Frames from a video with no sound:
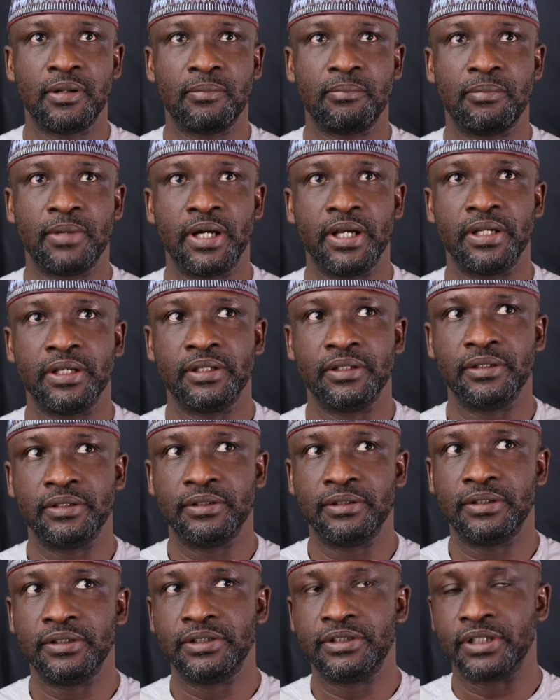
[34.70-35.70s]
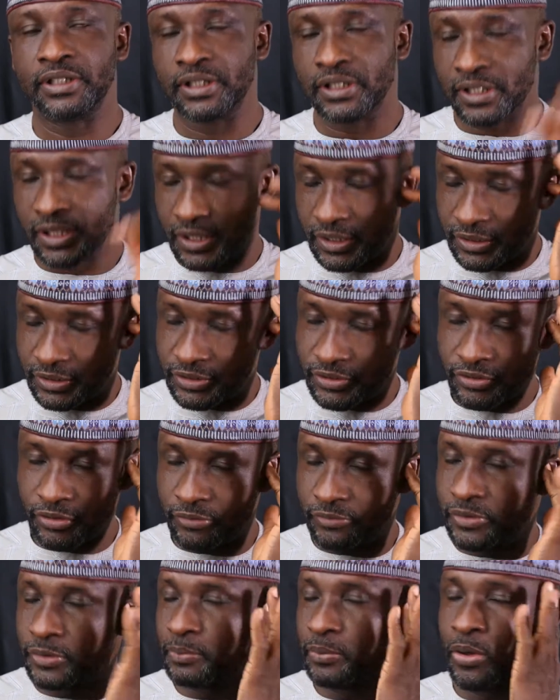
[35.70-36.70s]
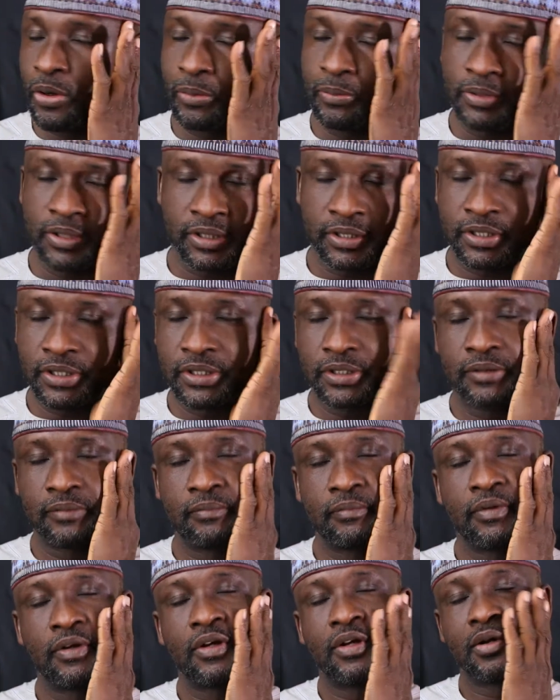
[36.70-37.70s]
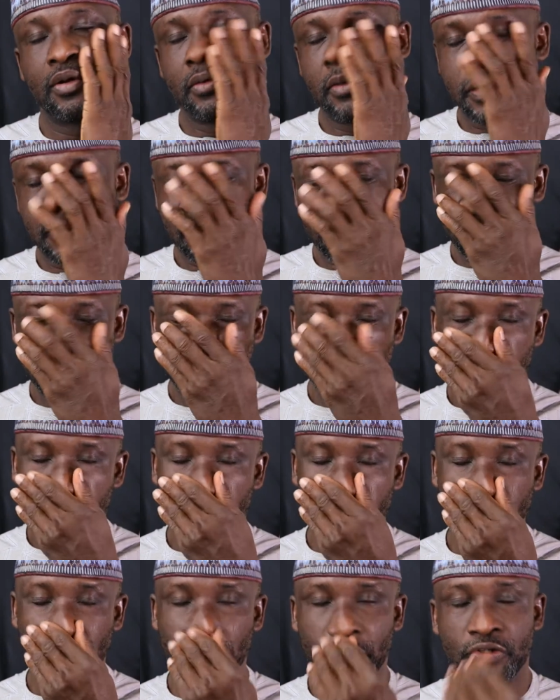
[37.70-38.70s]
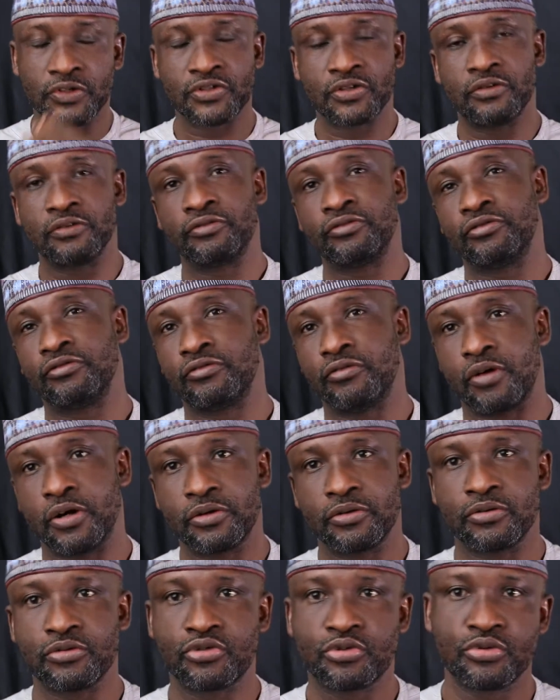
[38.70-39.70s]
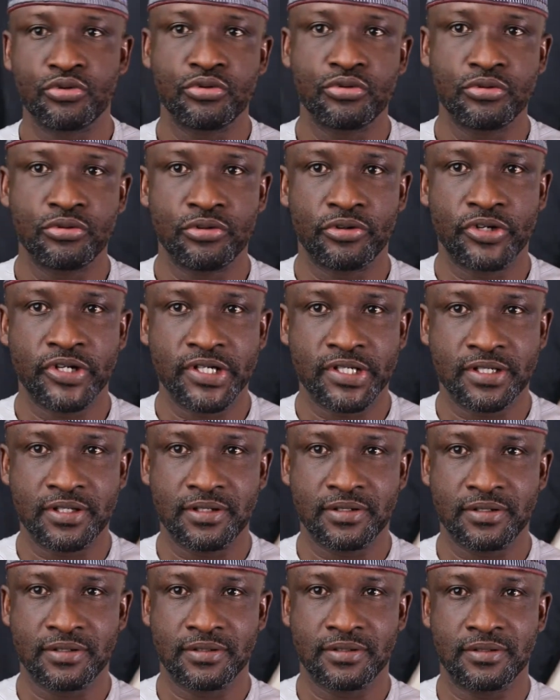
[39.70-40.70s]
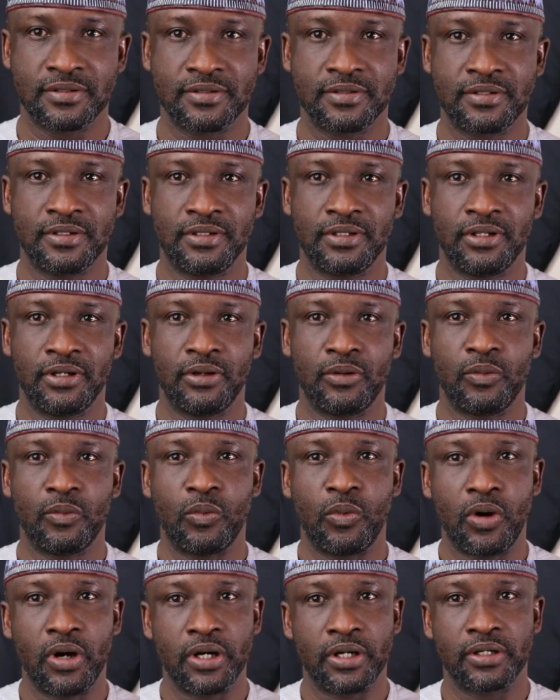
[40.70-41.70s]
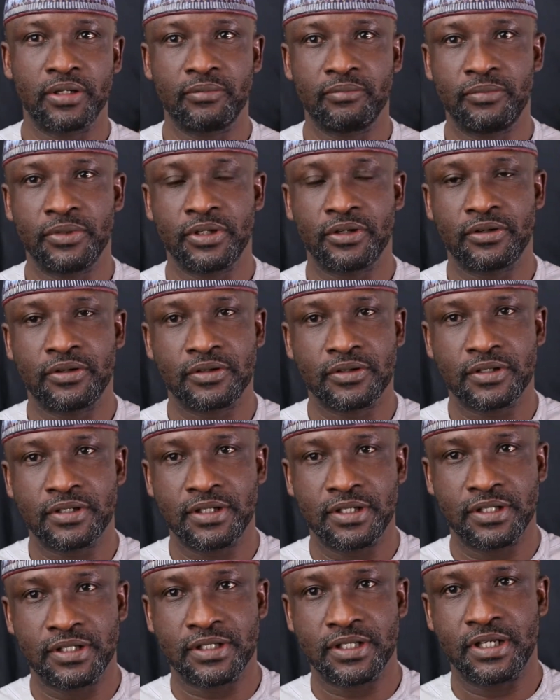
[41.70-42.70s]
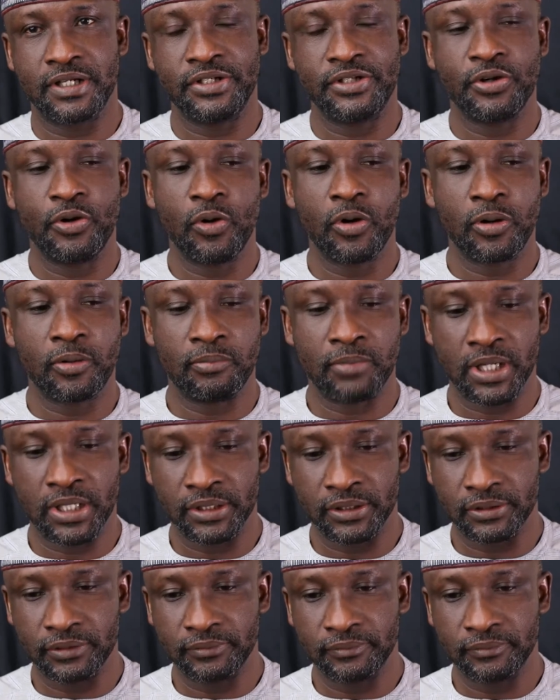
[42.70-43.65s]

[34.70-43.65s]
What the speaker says: by the generality of the public because of one or two reasons. One, because he's a young man,